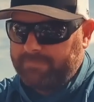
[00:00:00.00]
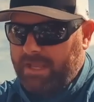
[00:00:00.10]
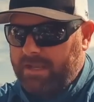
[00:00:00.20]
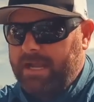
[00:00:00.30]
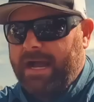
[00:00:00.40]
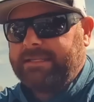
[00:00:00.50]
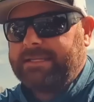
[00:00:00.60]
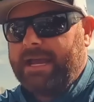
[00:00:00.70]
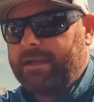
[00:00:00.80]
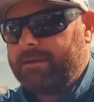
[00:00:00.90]
a
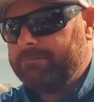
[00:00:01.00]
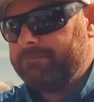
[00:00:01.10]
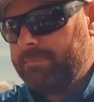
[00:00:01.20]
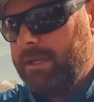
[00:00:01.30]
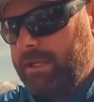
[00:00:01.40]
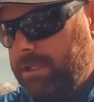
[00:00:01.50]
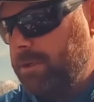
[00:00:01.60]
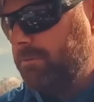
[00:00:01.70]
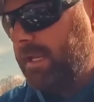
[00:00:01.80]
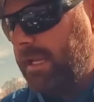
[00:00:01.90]
Keitech,
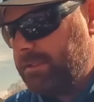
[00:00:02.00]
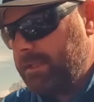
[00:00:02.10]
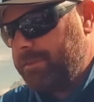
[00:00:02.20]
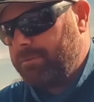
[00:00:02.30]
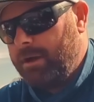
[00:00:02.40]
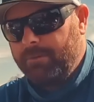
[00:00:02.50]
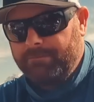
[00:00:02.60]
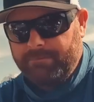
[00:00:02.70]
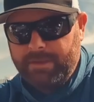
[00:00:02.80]
you need to throw.